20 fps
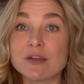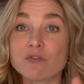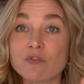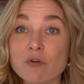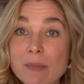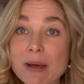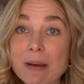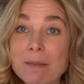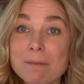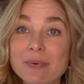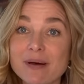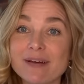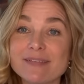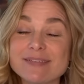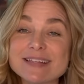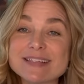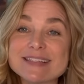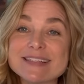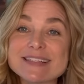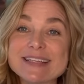Remember,
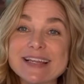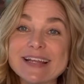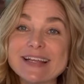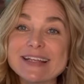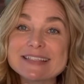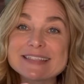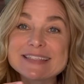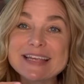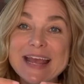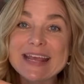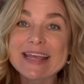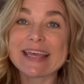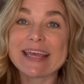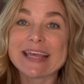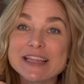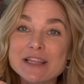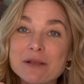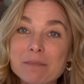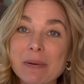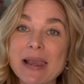this is like
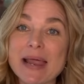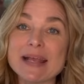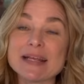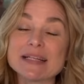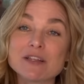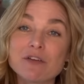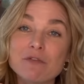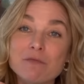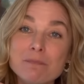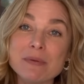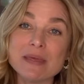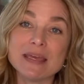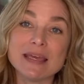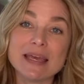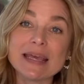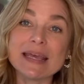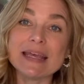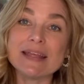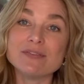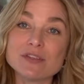taking the place of being
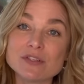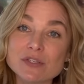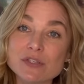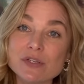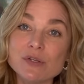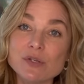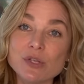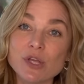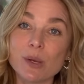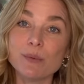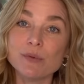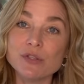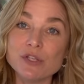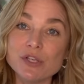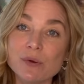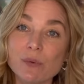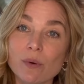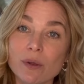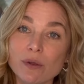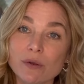in the studio with
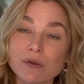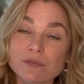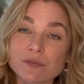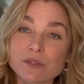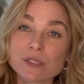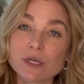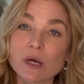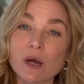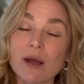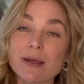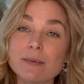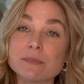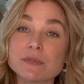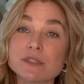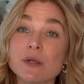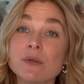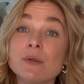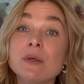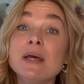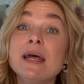you a lot of the time.
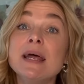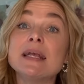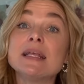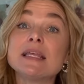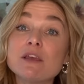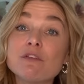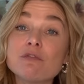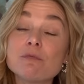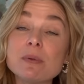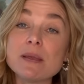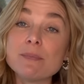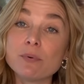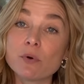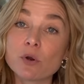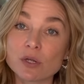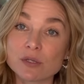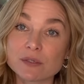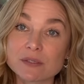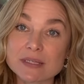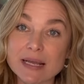So give people
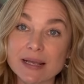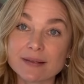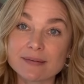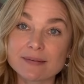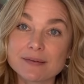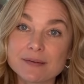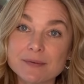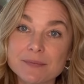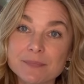context.